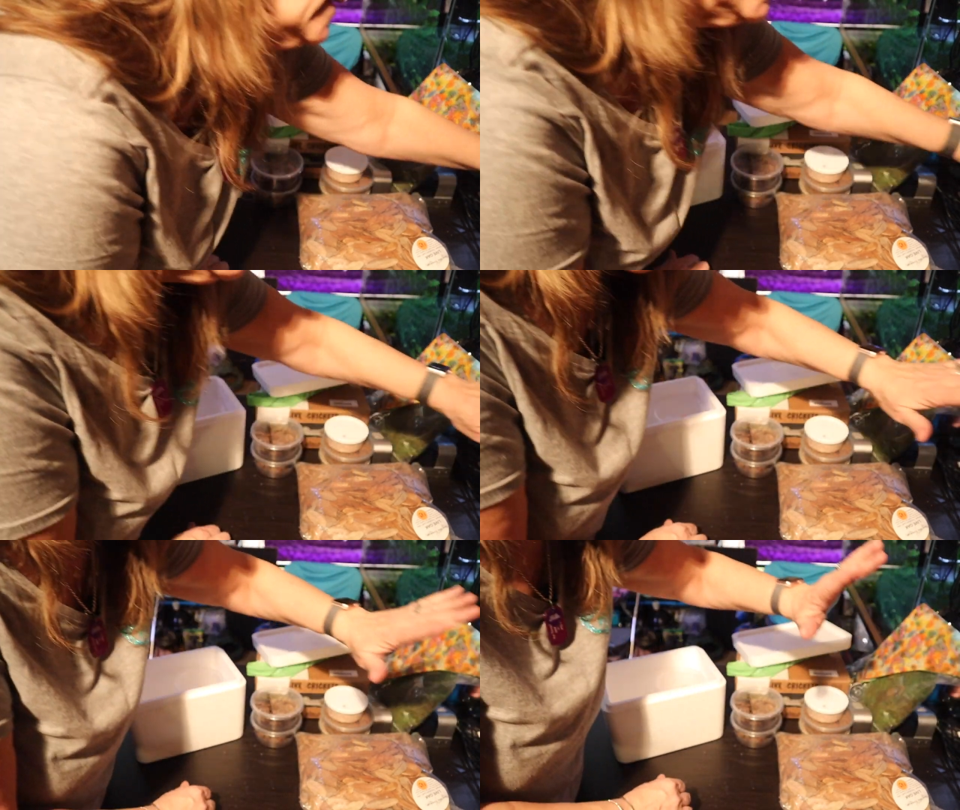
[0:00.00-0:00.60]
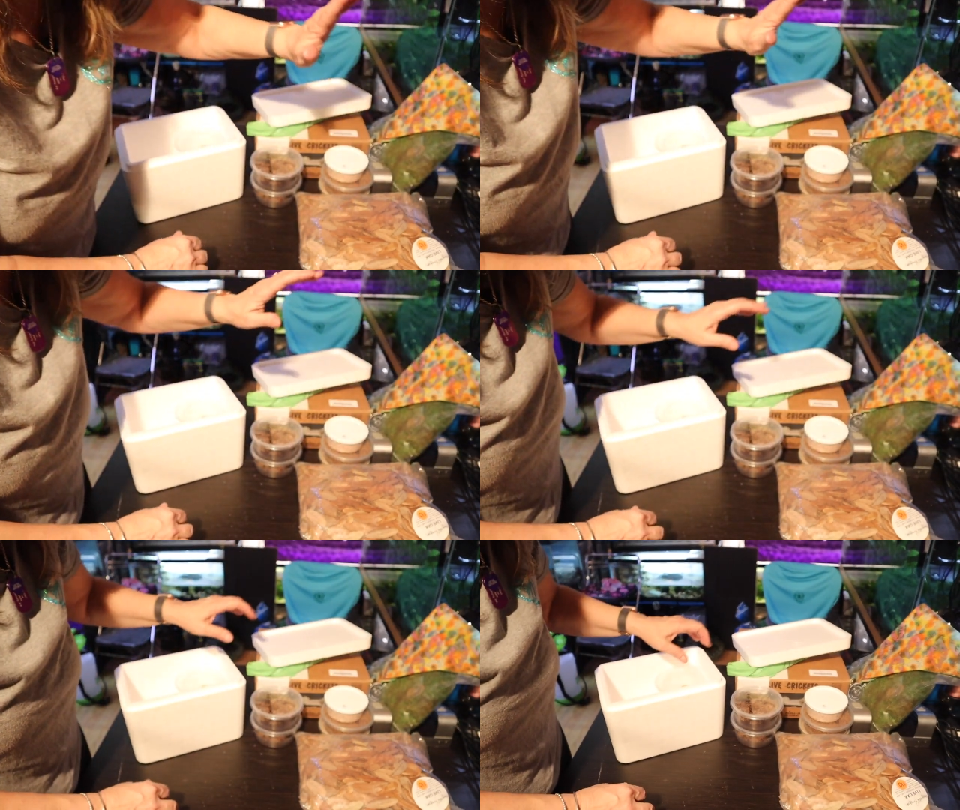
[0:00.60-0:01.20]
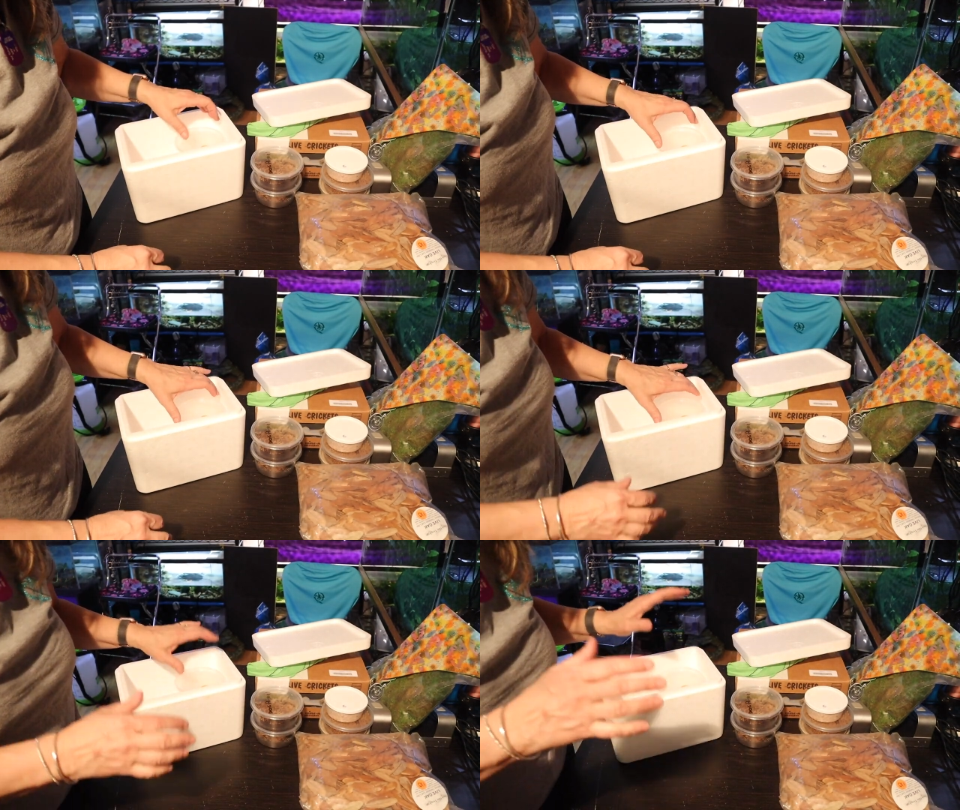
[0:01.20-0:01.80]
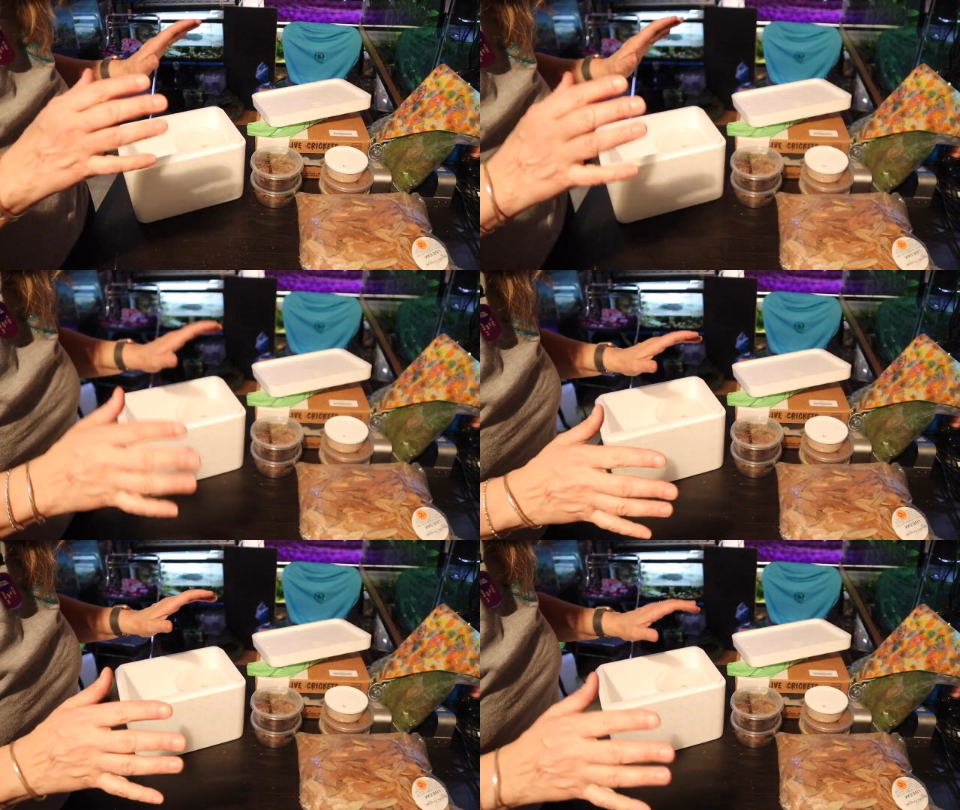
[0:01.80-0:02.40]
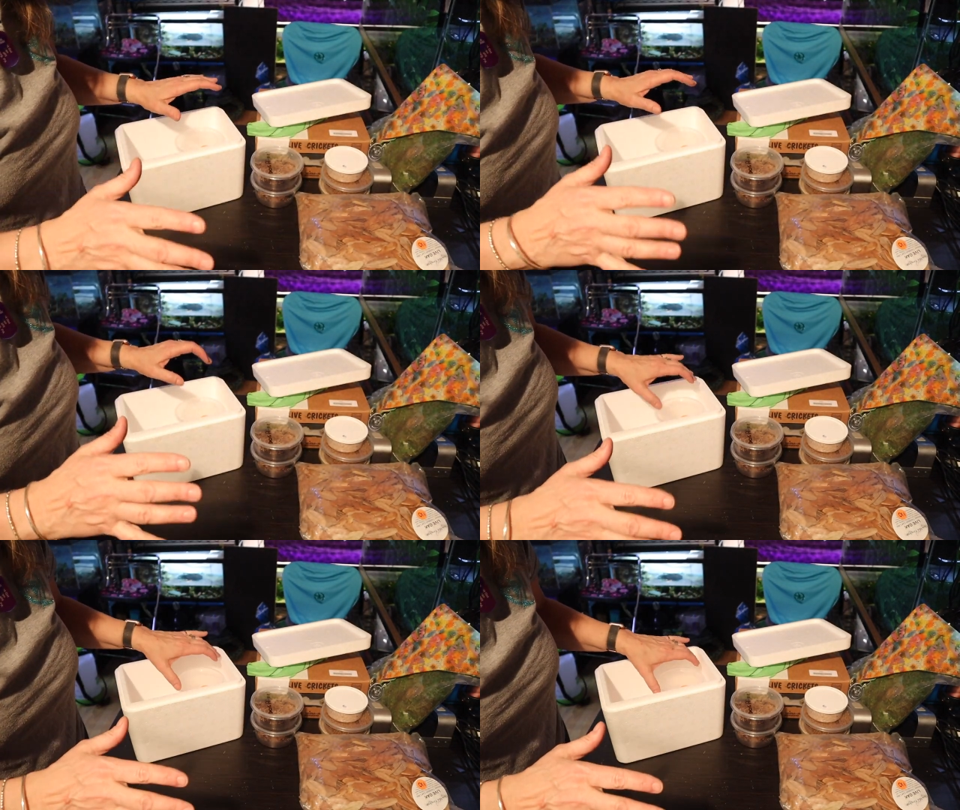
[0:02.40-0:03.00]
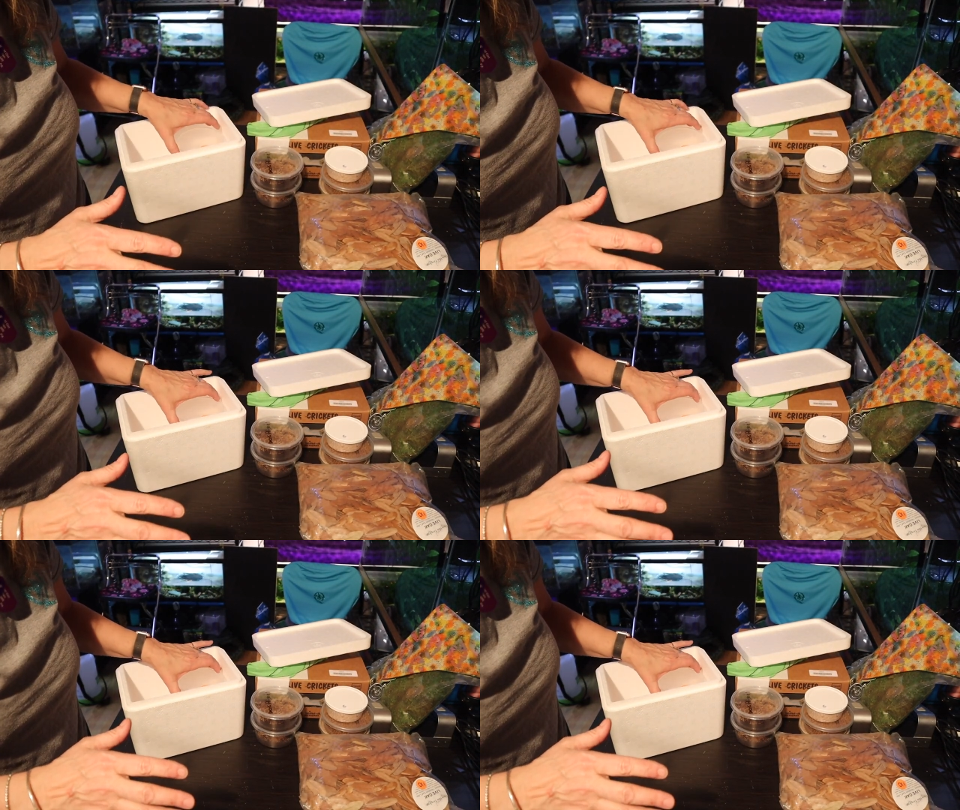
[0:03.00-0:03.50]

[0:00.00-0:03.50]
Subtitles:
(no speaker visible)